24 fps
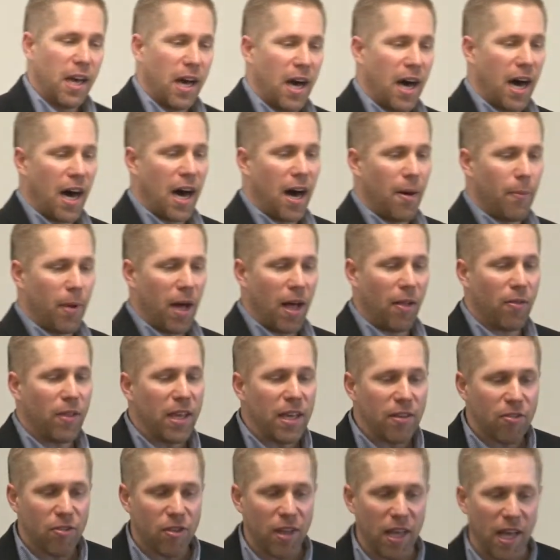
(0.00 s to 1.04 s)
um, at
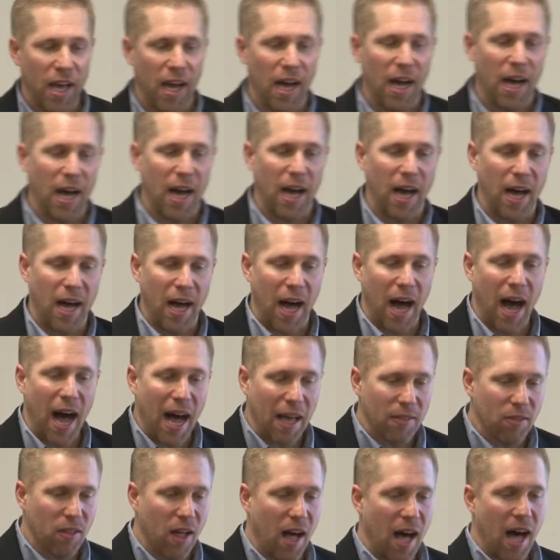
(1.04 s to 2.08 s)
least uh,
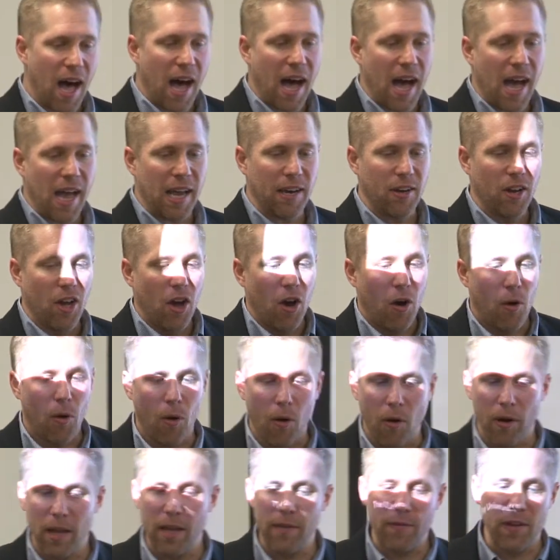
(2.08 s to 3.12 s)
online
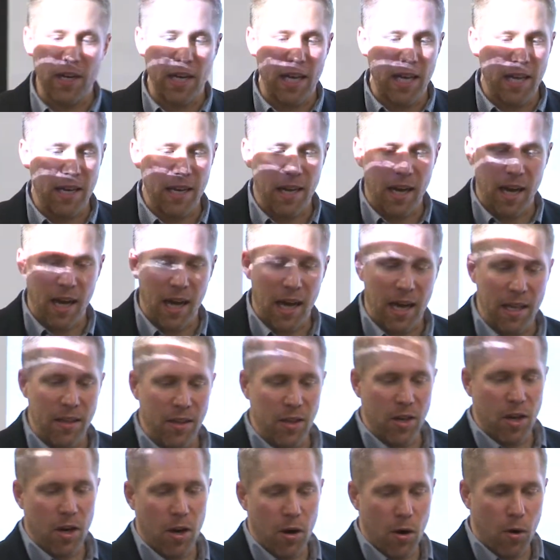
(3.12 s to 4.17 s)
or even in uh, you
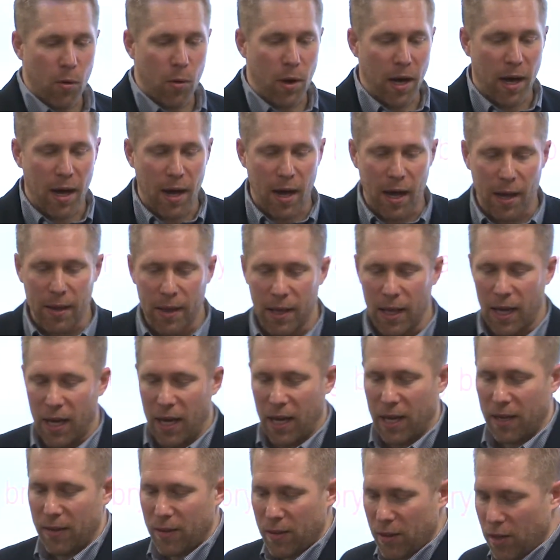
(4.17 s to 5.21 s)
know uh,
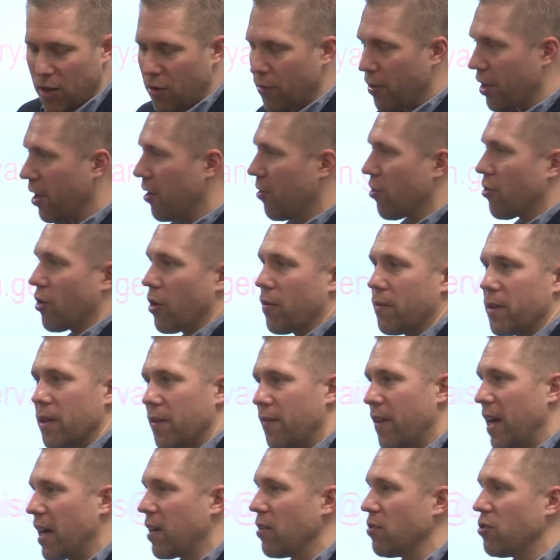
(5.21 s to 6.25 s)
uh, you know the conservative
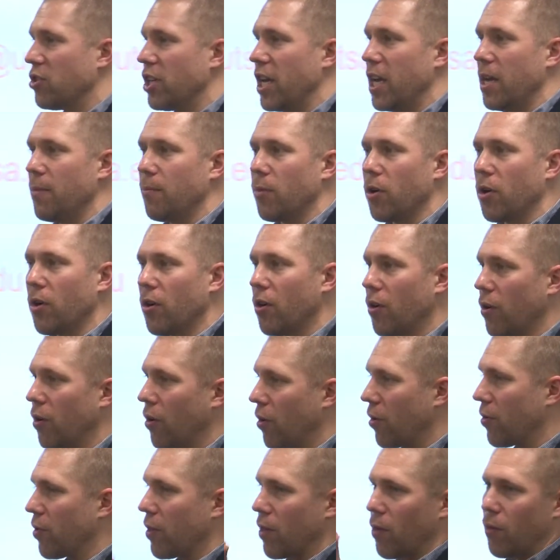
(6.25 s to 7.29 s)
echo chamber
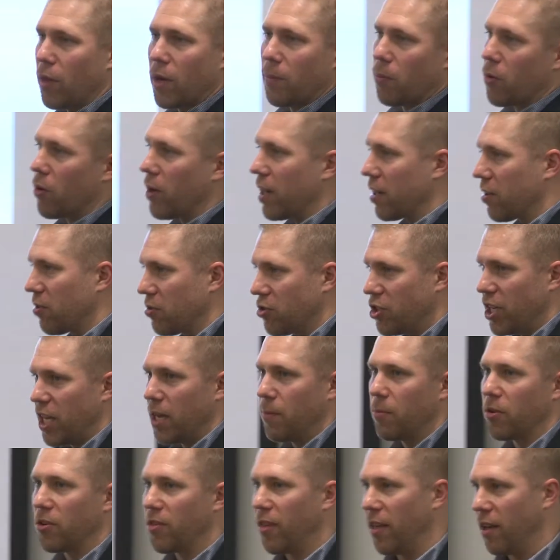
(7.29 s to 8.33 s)
or the liberal echo
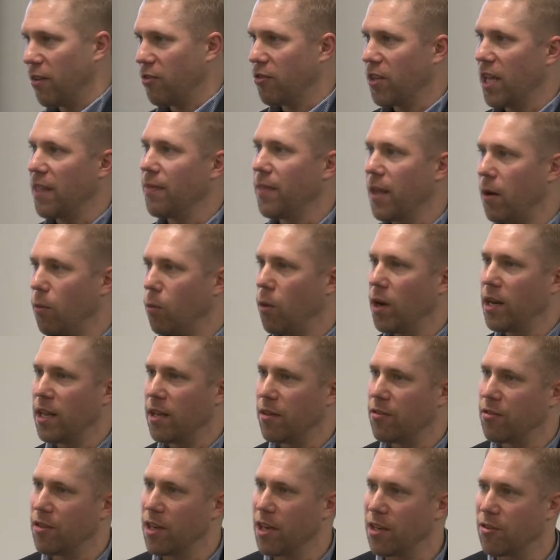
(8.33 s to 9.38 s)
chamber, to the extent that one
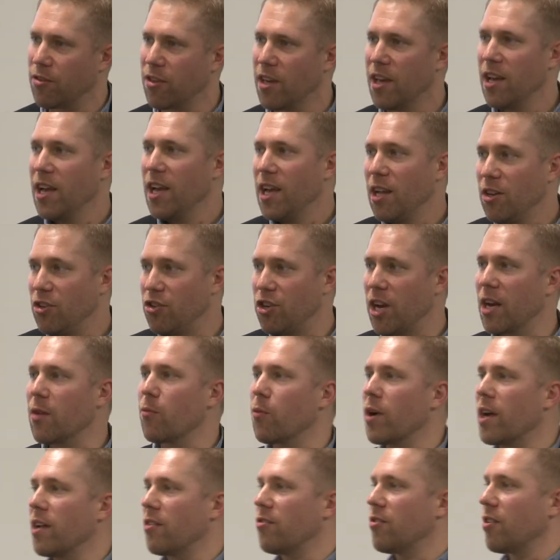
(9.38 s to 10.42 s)
exists,
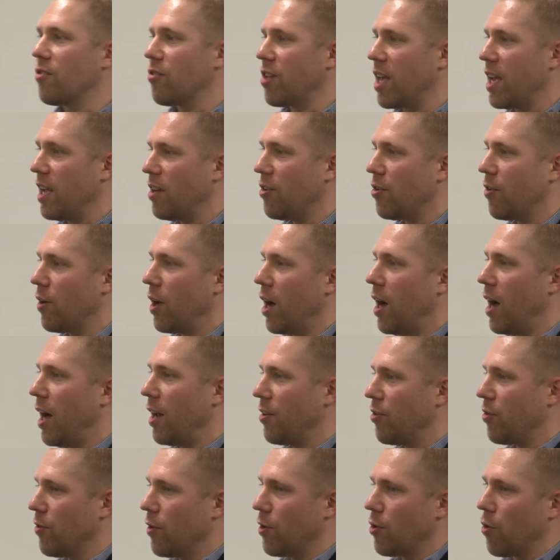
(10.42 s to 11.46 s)
generates disdain to, uh,
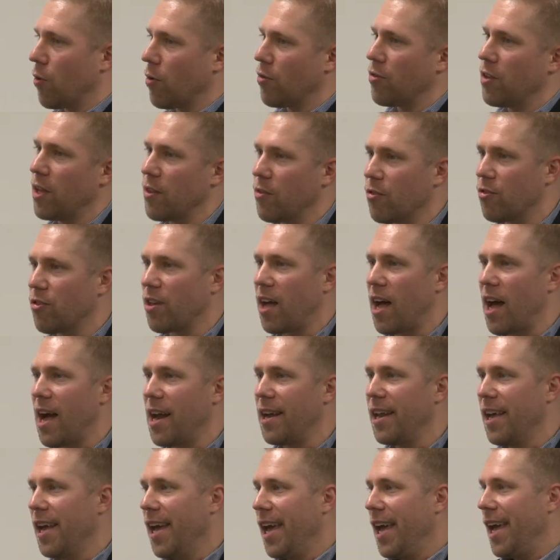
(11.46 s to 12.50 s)
towards the other side
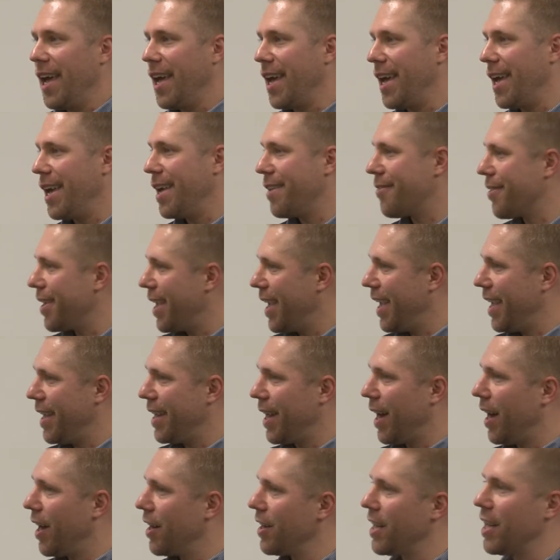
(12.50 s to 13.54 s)
is an
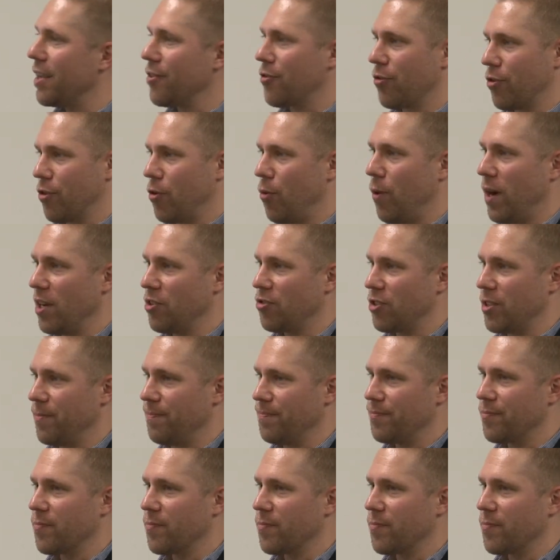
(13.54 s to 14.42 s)
unanswered question.